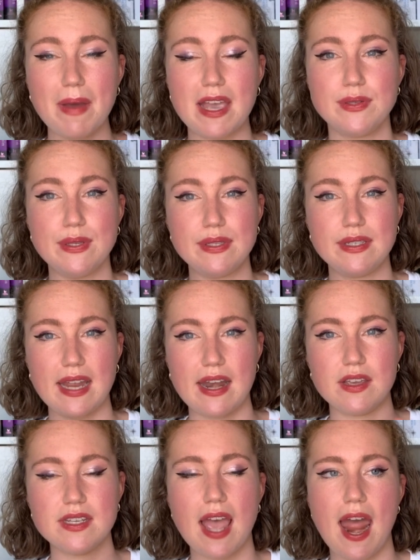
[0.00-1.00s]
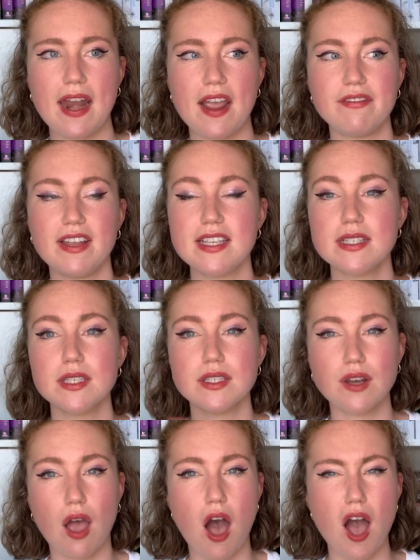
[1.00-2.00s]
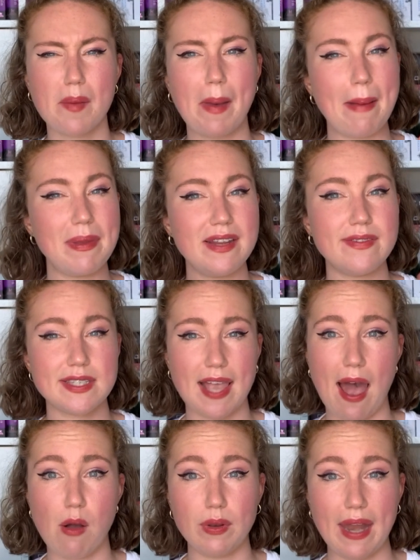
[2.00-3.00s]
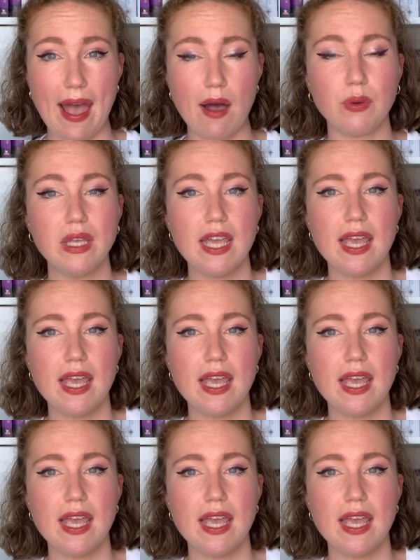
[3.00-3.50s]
by Susan Dennard and I read this as an arc but I believe it's out now